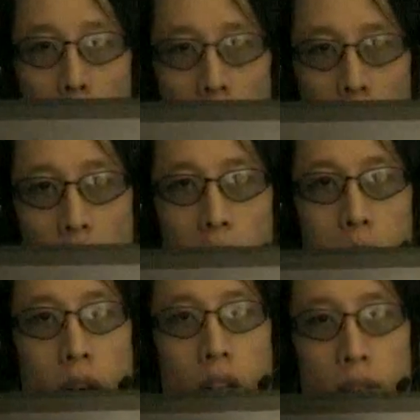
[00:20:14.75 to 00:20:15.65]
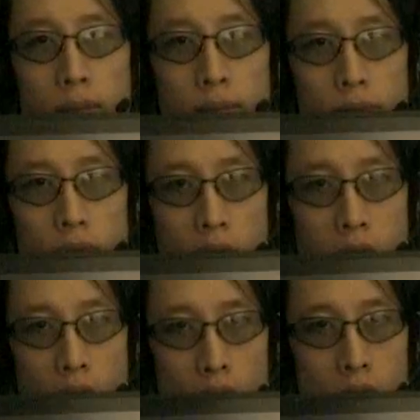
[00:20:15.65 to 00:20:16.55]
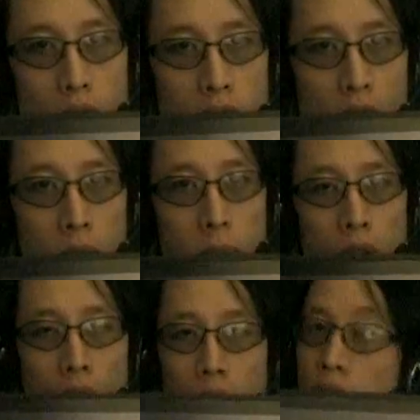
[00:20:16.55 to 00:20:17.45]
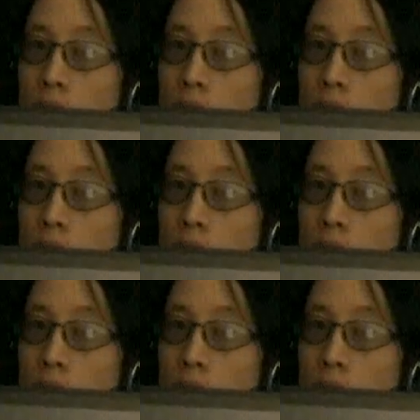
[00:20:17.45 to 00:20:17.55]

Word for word: this, I want to get better. They say this all the time. You